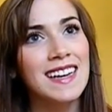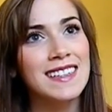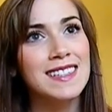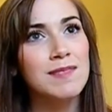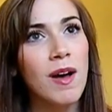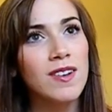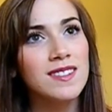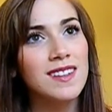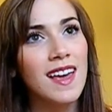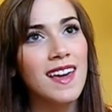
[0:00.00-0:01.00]
It
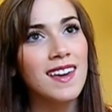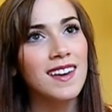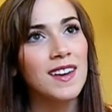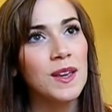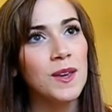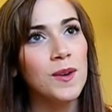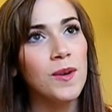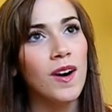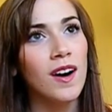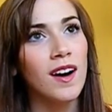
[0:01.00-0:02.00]
smells like
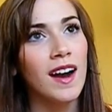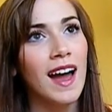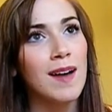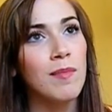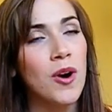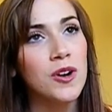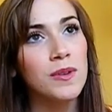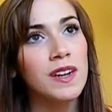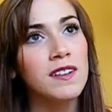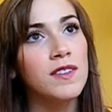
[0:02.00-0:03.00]
you are at
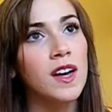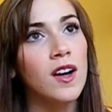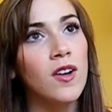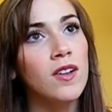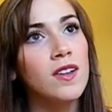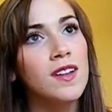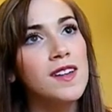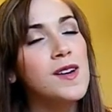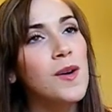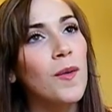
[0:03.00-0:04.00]
Margaritaville
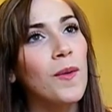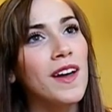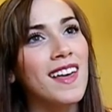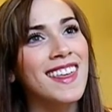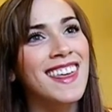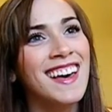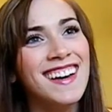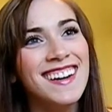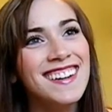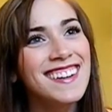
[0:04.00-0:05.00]
with
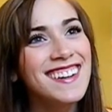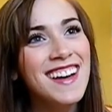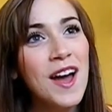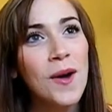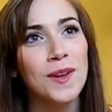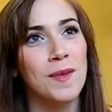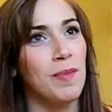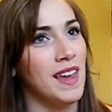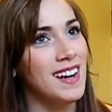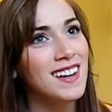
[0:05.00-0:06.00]
a
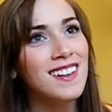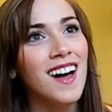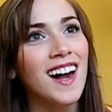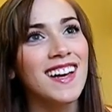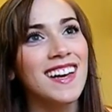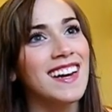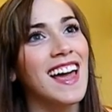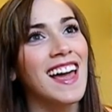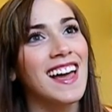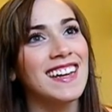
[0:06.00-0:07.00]
pina colada in
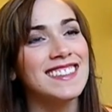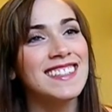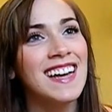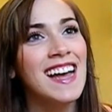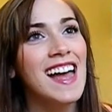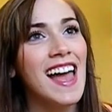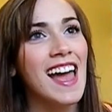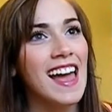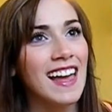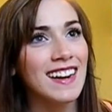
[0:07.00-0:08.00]
hand,
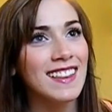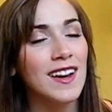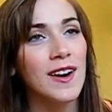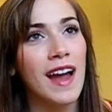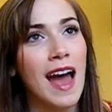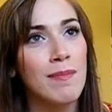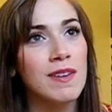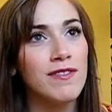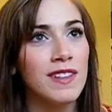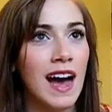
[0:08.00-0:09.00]
and there are
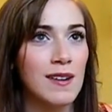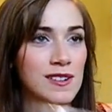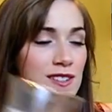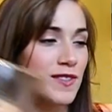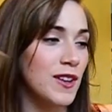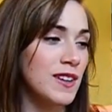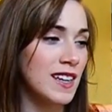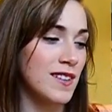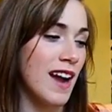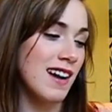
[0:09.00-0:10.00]
happy flowers
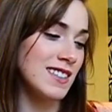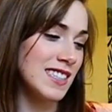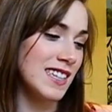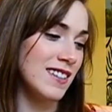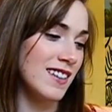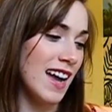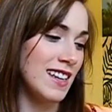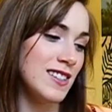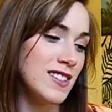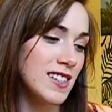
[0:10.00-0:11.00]
floating around you,
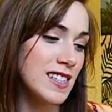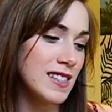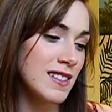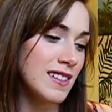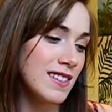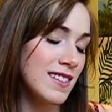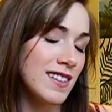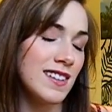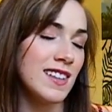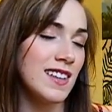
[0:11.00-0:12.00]
and you just
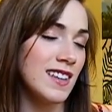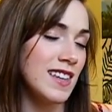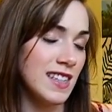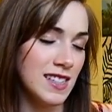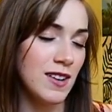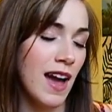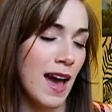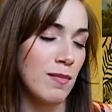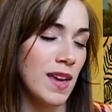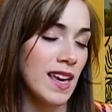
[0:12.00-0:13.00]
get so
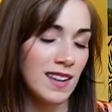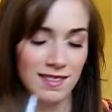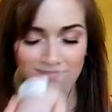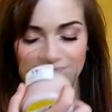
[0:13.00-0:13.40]
happy.